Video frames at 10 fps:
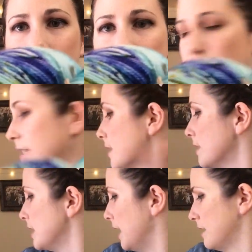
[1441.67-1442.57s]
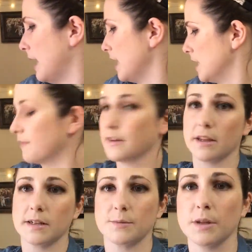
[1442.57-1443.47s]
different bases take dye
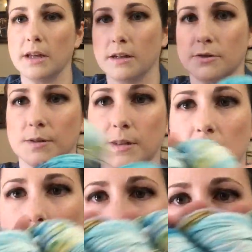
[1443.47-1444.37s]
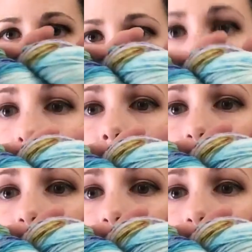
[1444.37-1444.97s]
differently. It's really interesting, I think.